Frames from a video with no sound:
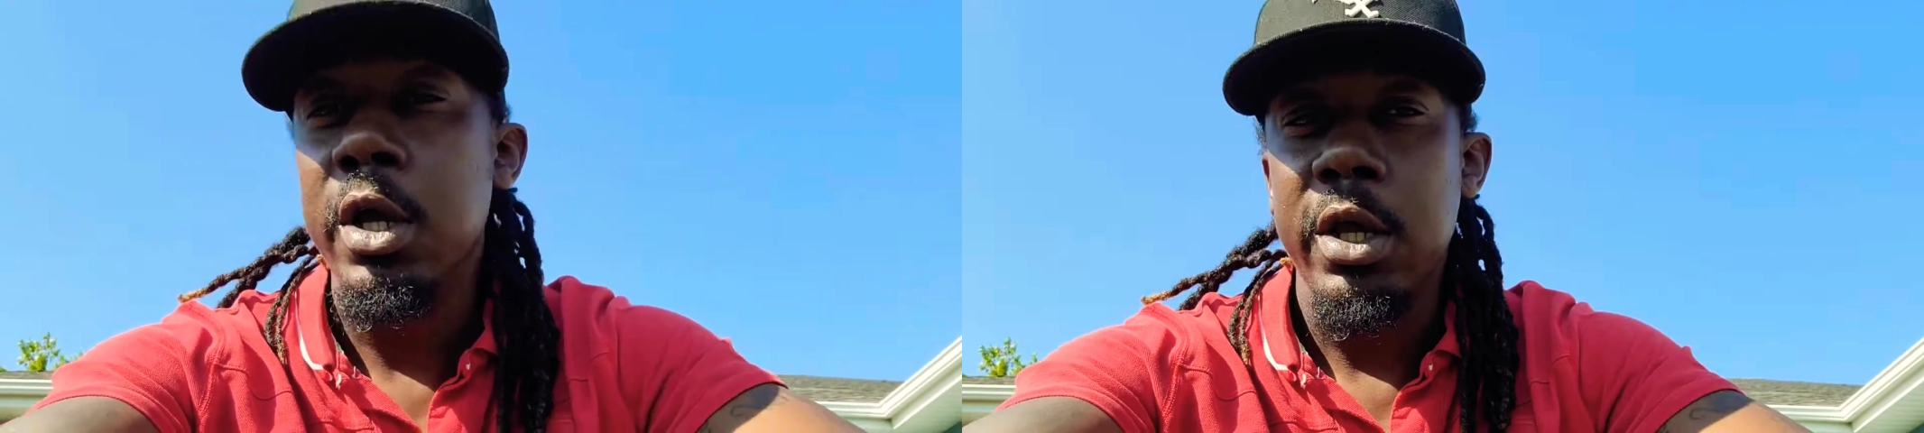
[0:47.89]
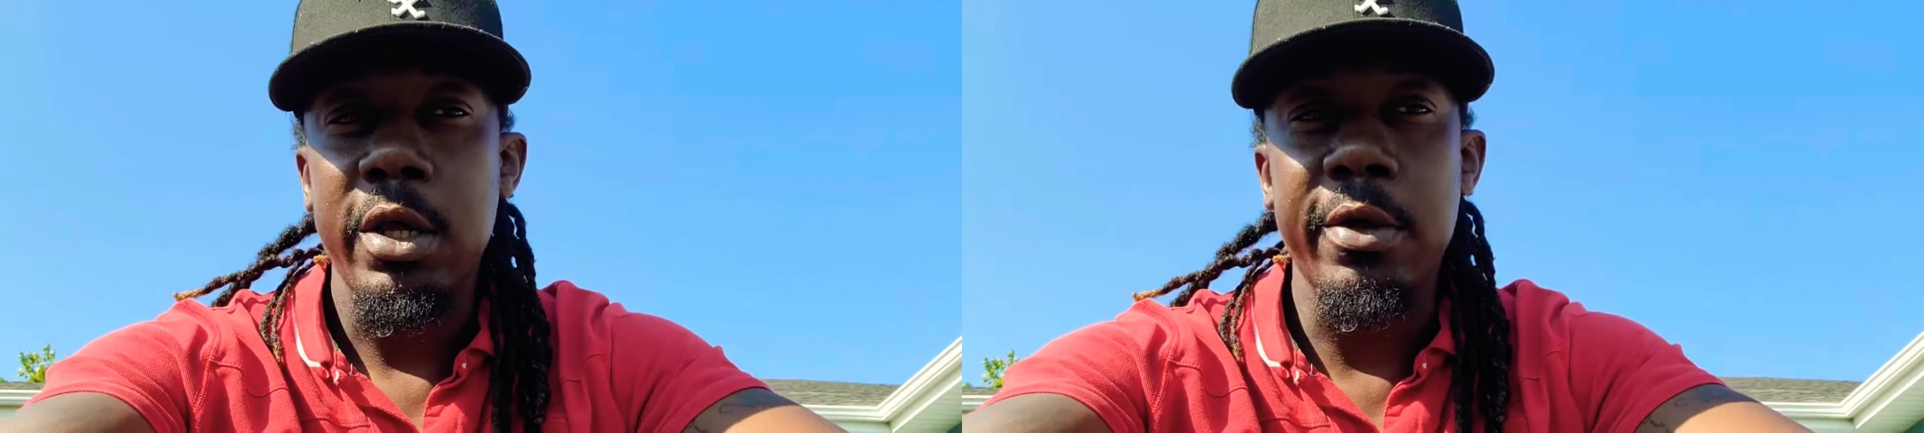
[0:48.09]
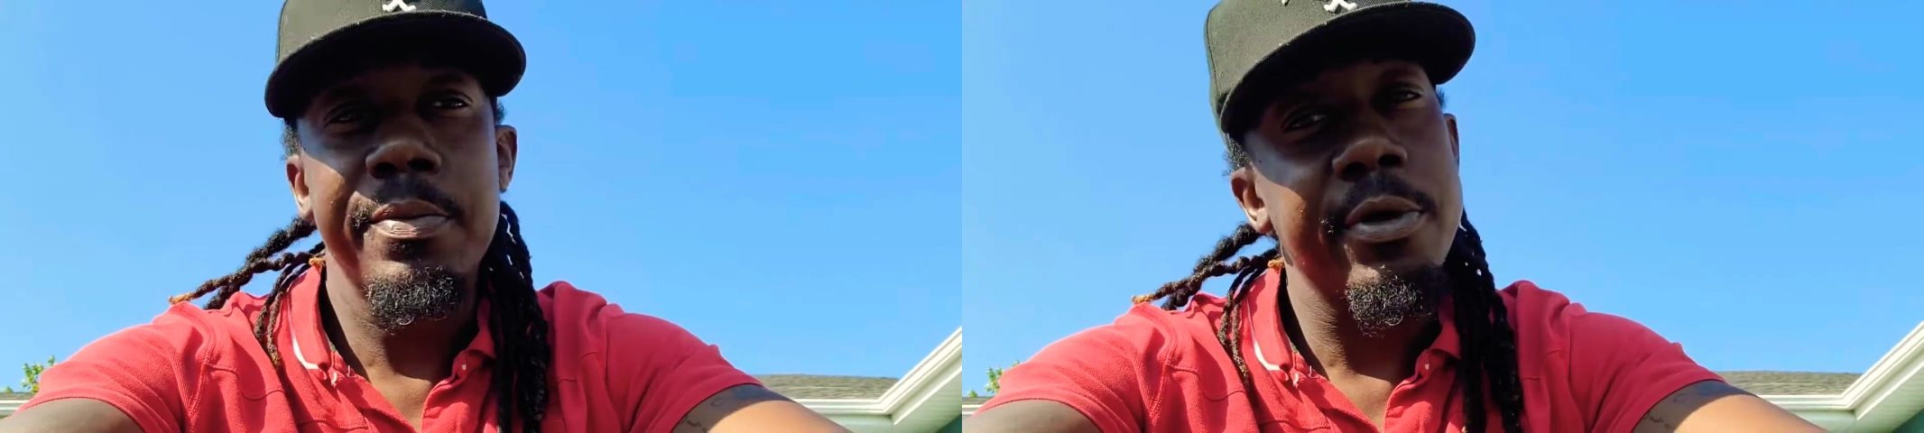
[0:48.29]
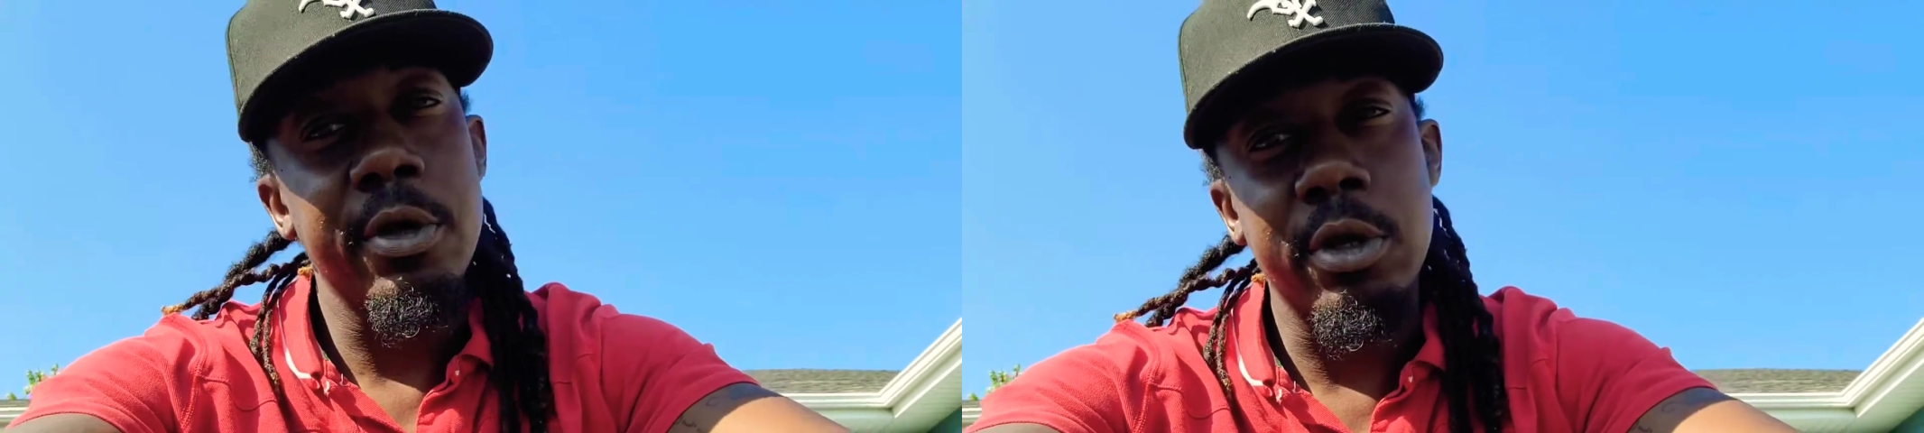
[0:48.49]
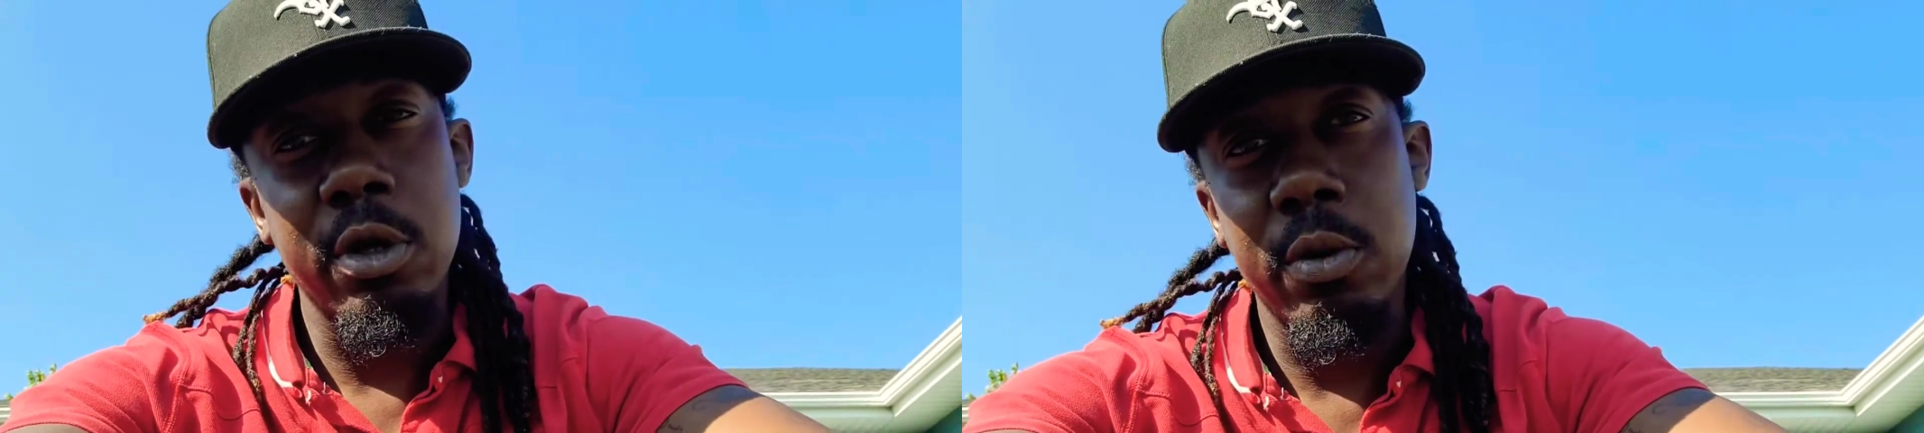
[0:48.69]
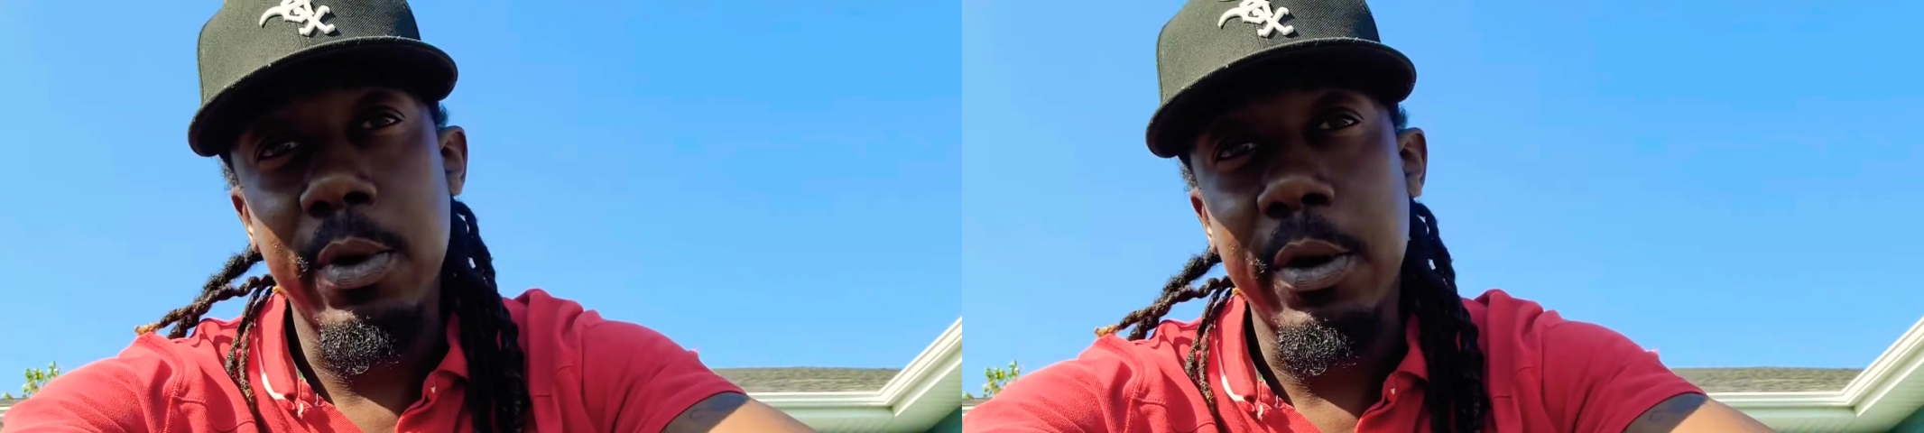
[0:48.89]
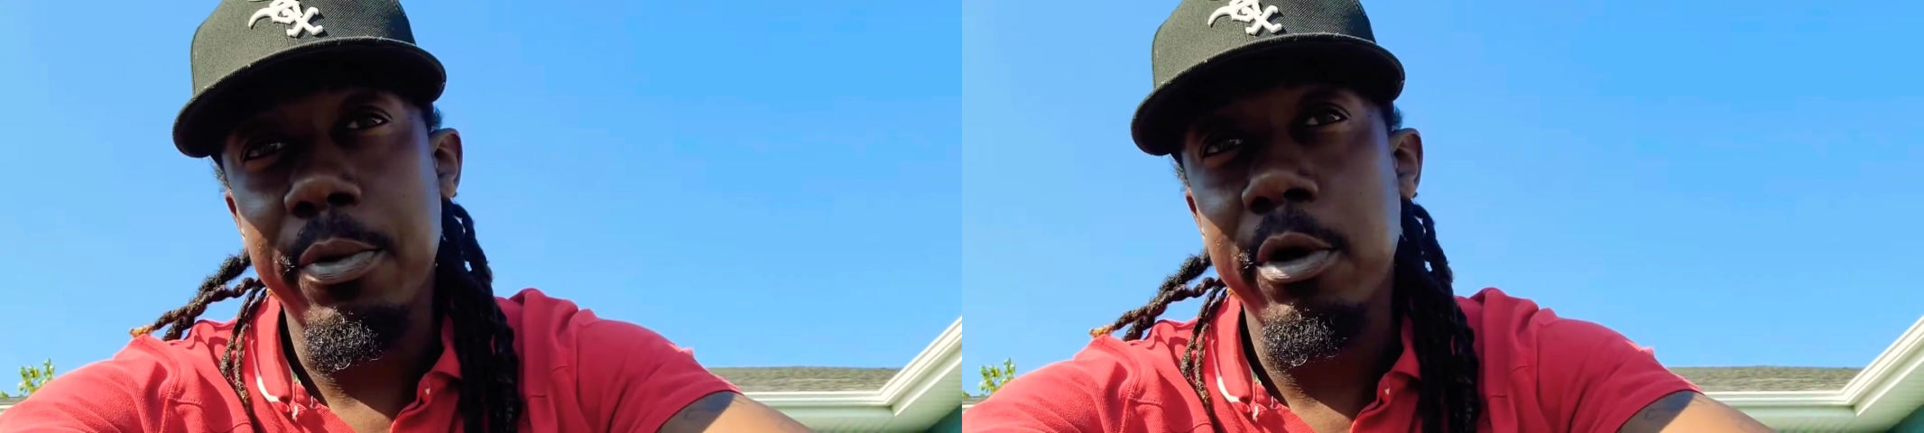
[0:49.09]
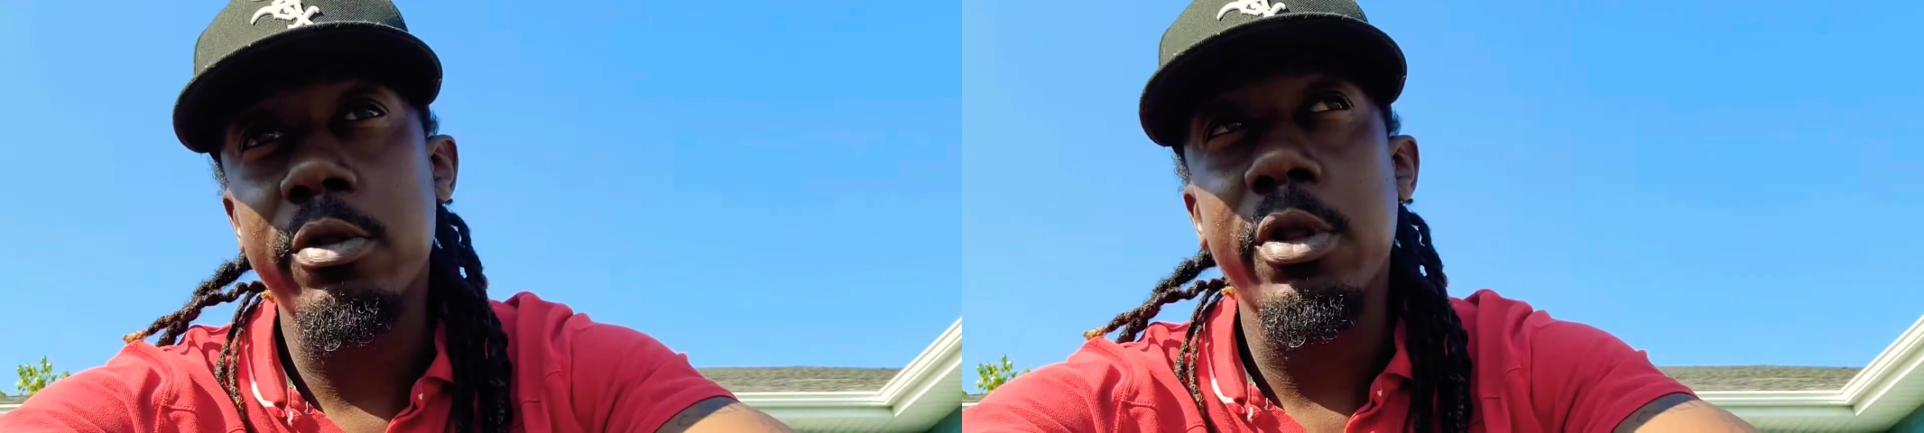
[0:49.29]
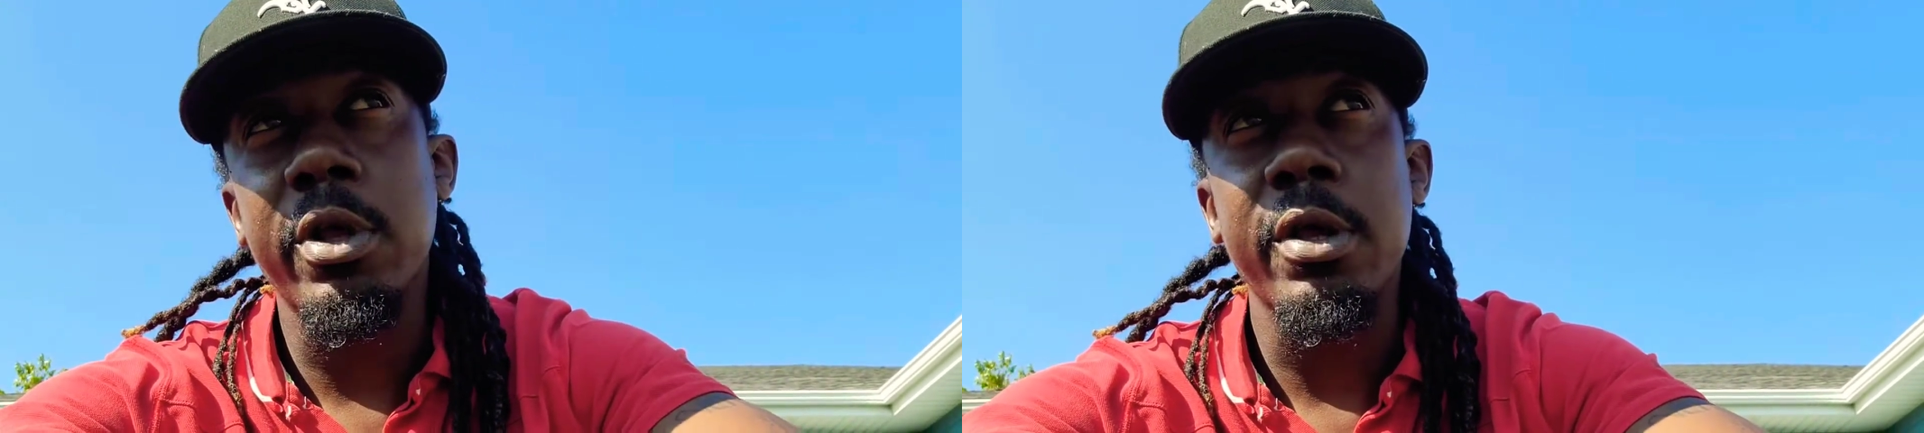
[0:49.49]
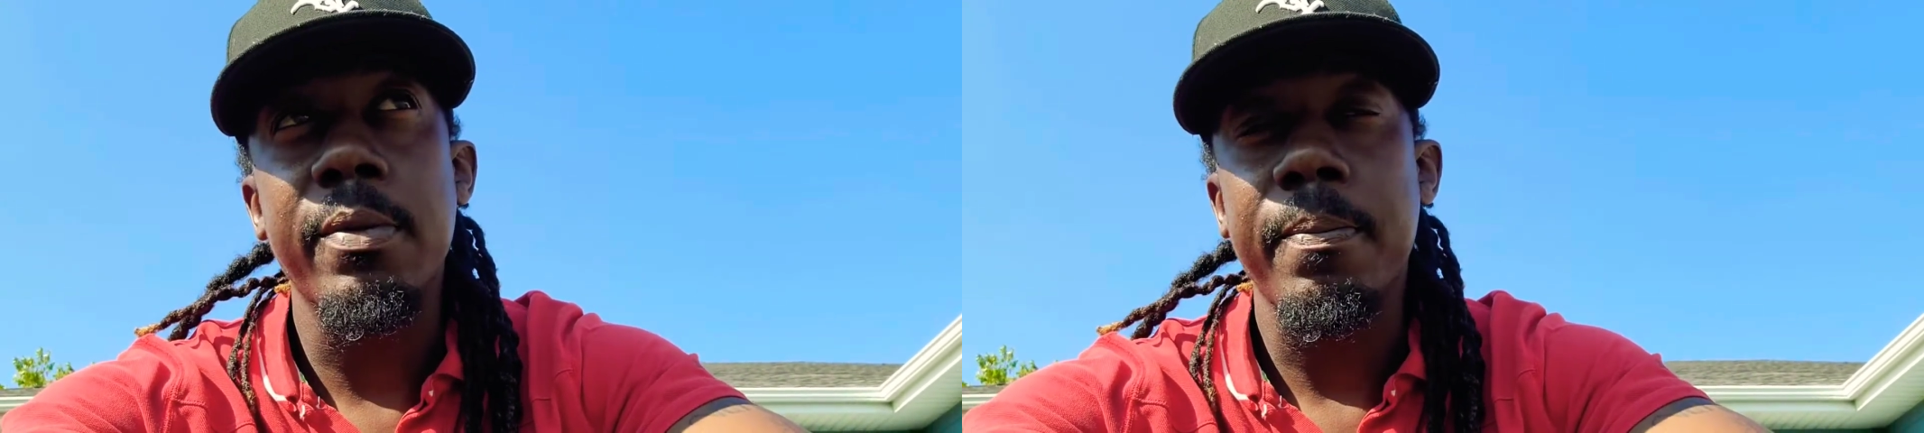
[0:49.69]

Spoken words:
It'll be a year on my birthday.